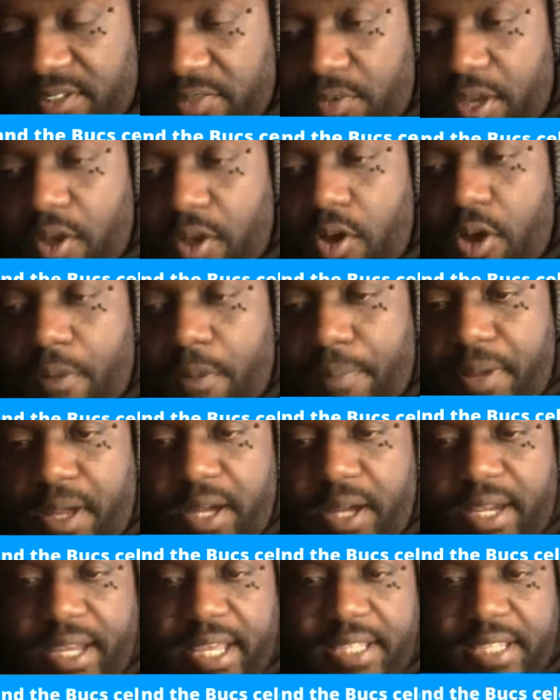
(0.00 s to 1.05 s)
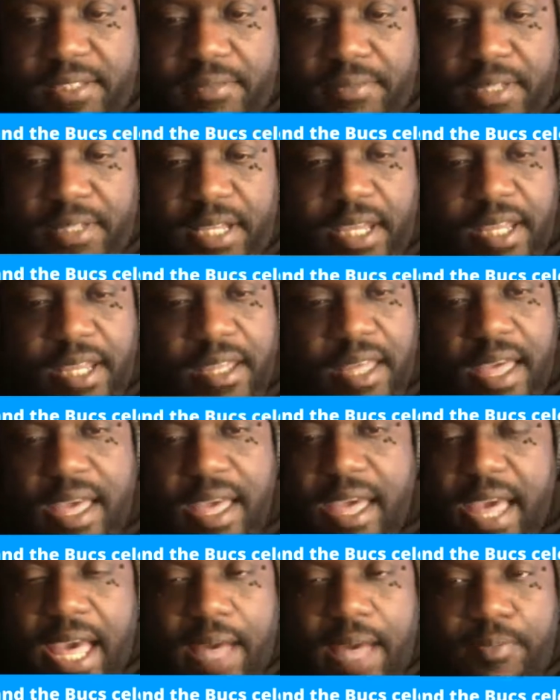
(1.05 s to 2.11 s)
where all podcasts are played:
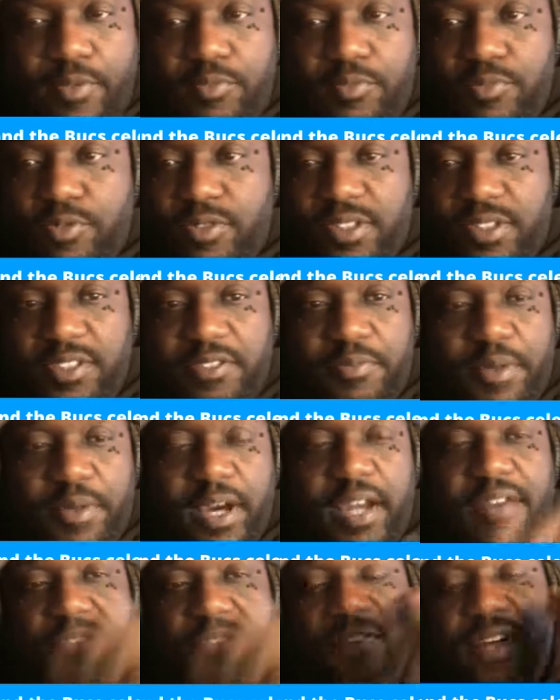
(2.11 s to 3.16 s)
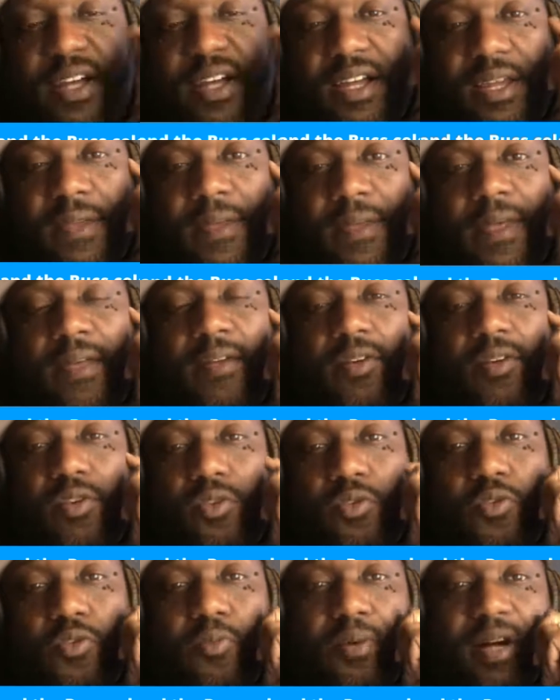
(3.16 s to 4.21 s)
Apple Music, Spotify,
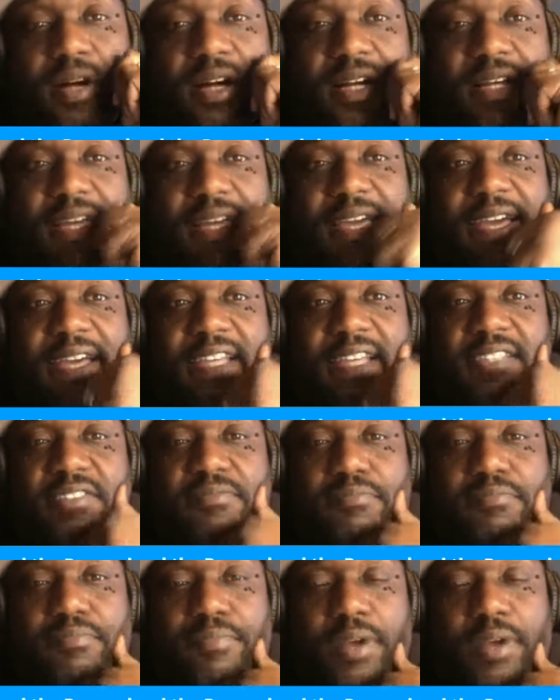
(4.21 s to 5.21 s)
Google Podcasts,